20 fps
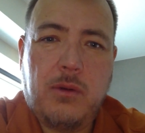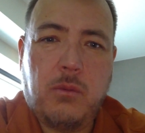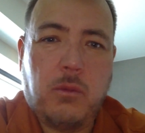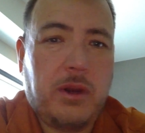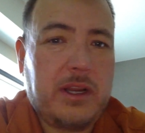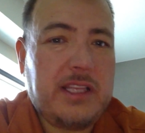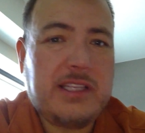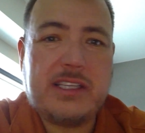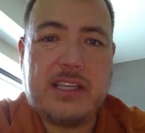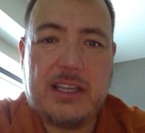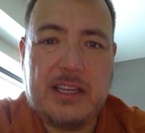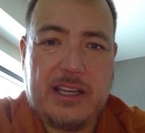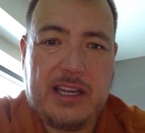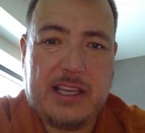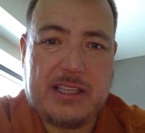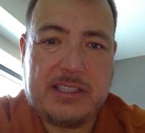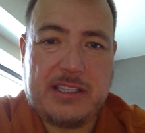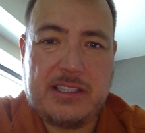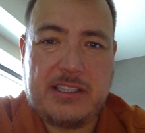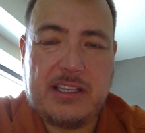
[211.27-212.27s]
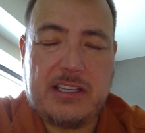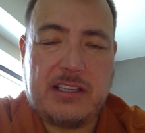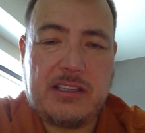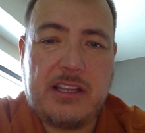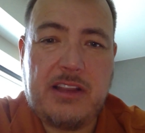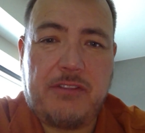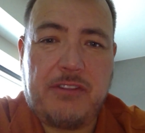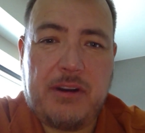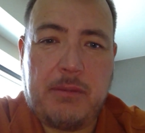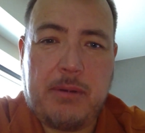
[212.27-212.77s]
what is it, in essence, that's
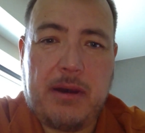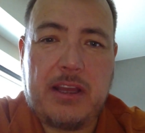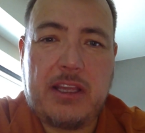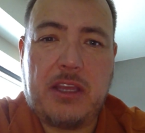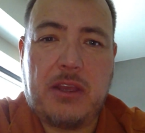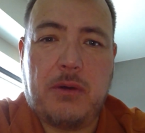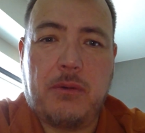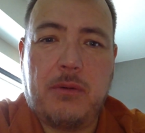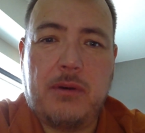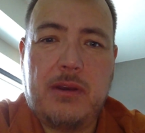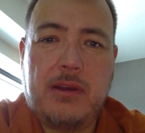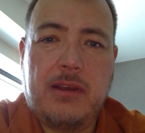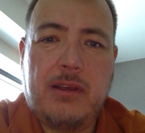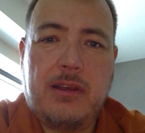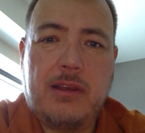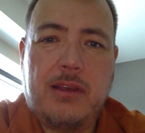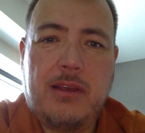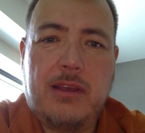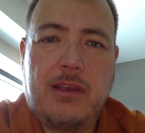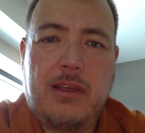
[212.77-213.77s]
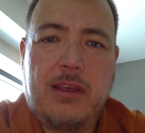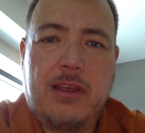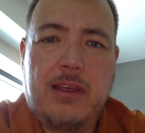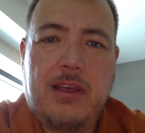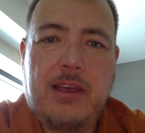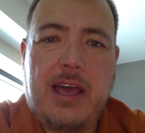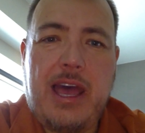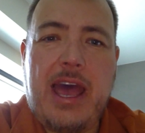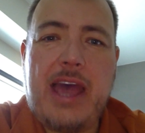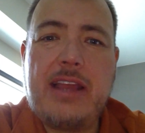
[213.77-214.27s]
different about you.
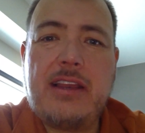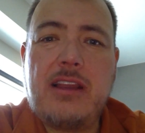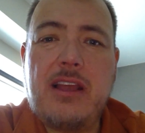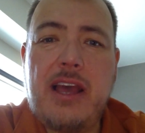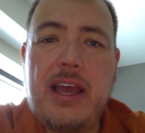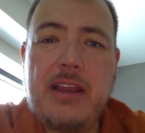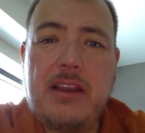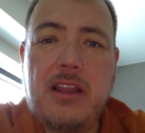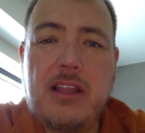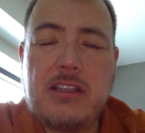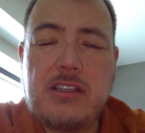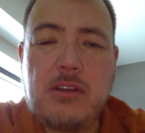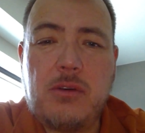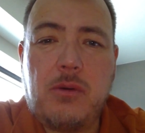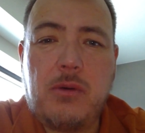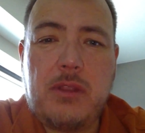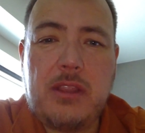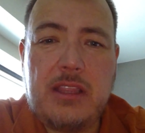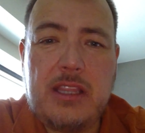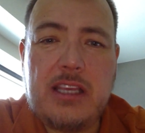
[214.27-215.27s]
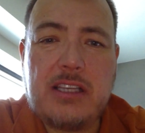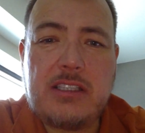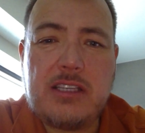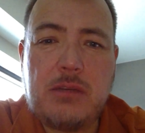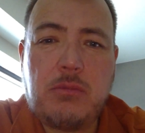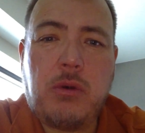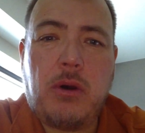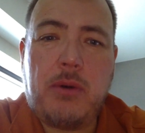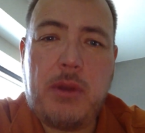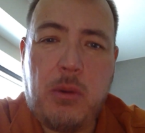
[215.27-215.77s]
And so this is
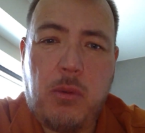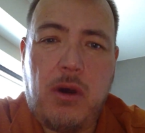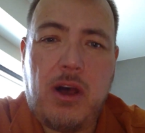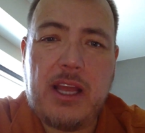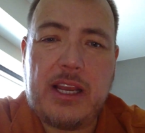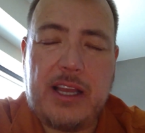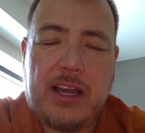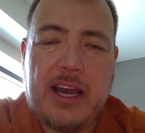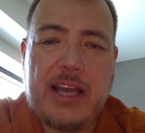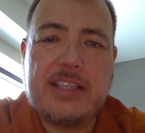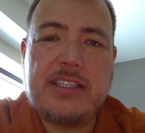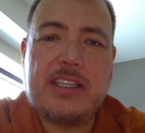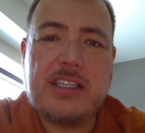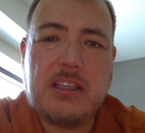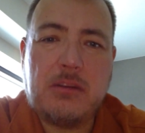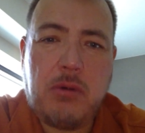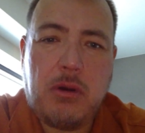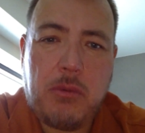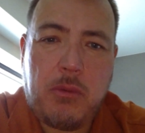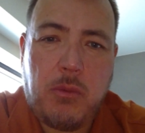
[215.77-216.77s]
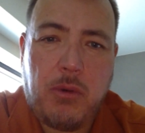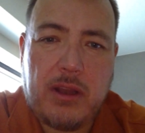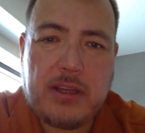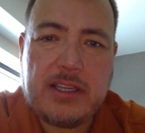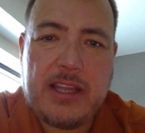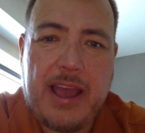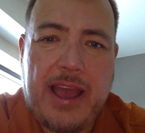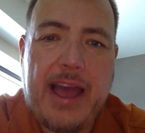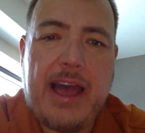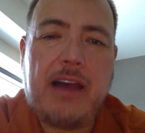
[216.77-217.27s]
what we want, guys. This is what we want
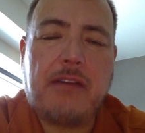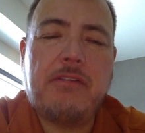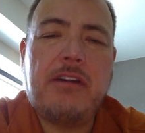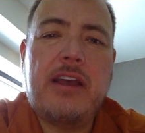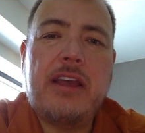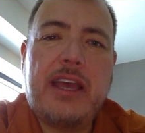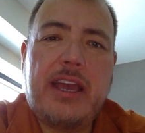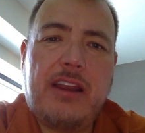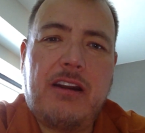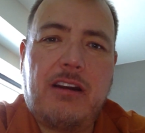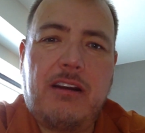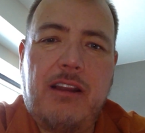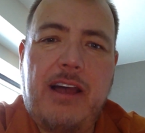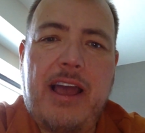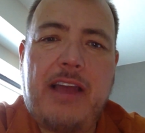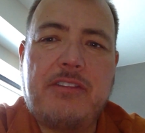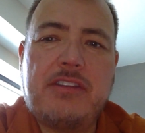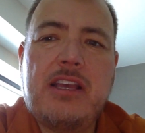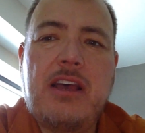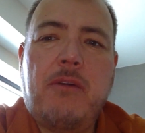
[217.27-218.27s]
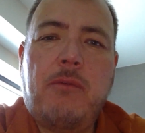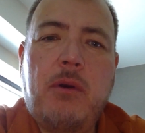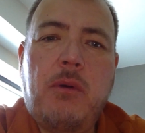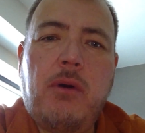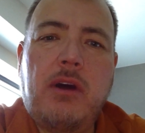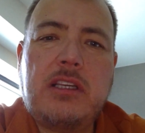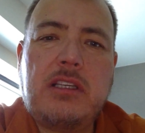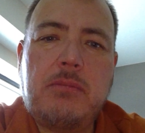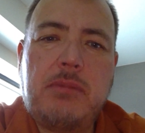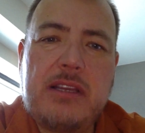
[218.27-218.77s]
to have in our lives. We
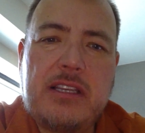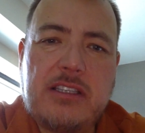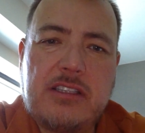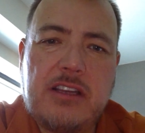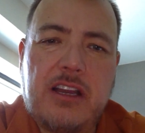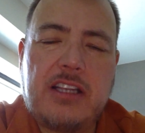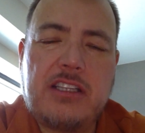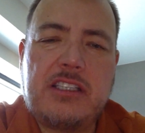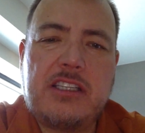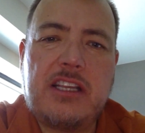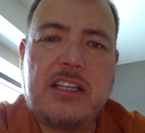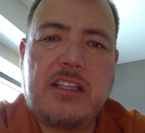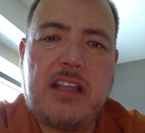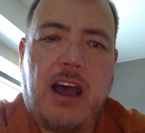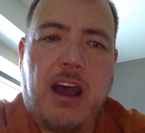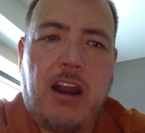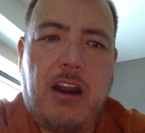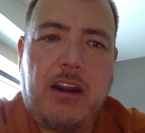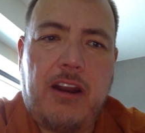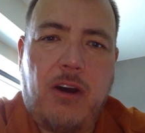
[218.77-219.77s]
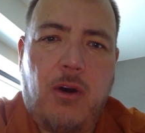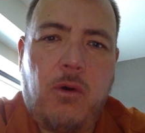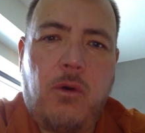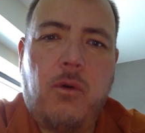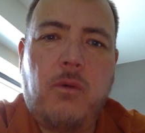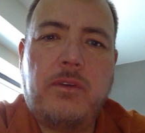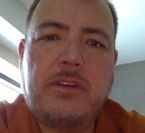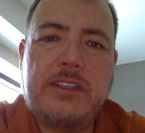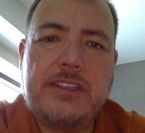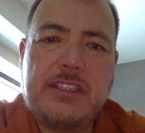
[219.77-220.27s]
want to be such that our
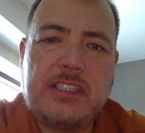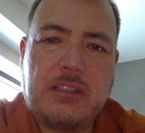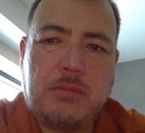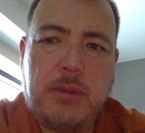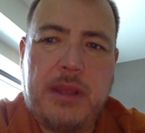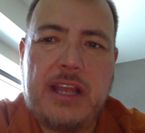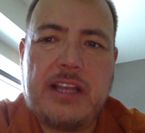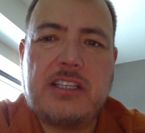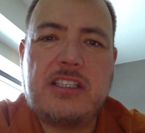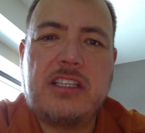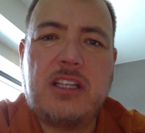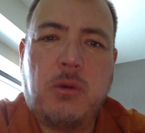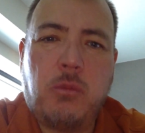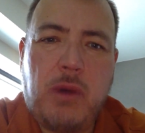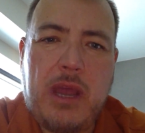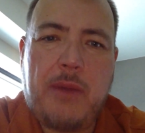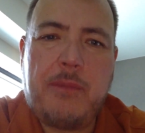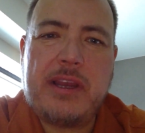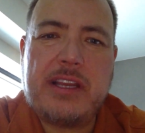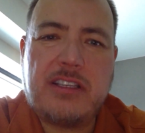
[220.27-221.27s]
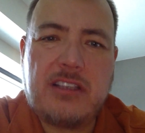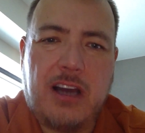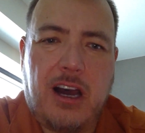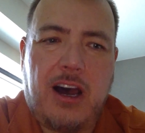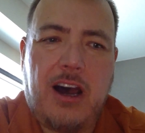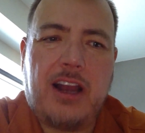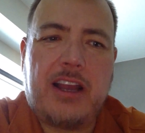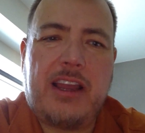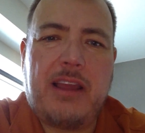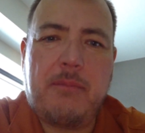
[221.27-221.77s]
own speech, the way we
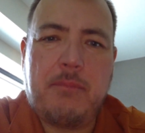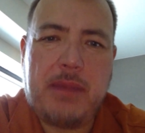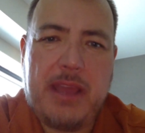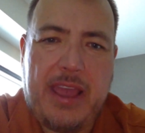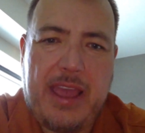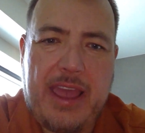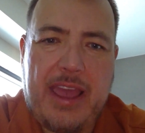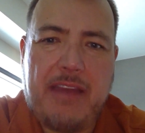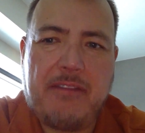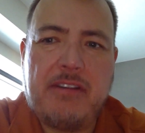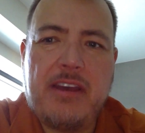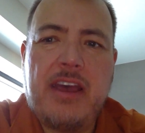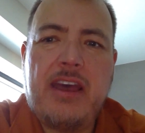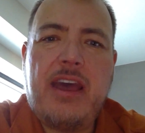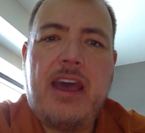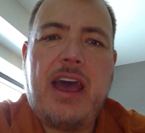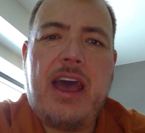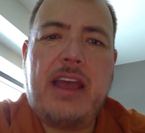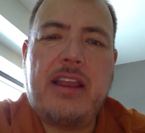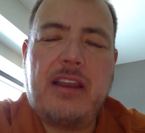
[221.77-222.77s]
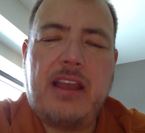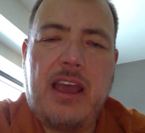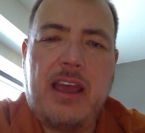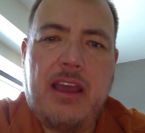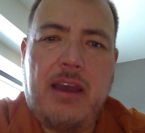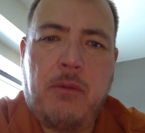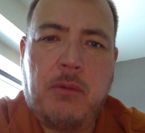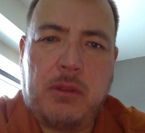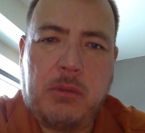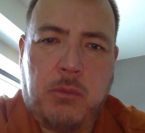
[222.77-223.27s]
talk and behave and
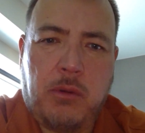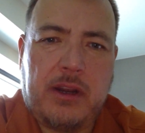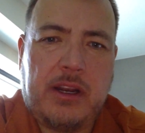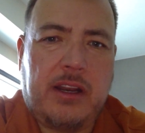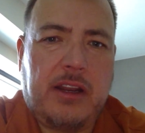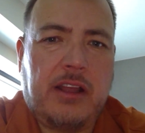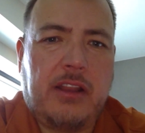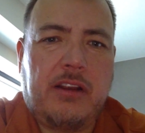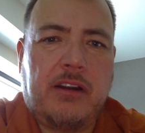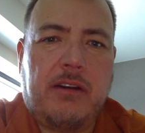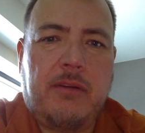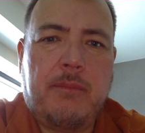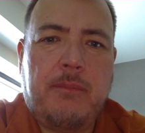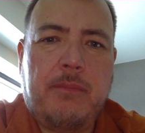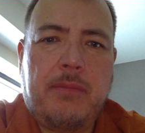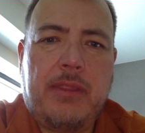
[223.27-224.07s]
with one another,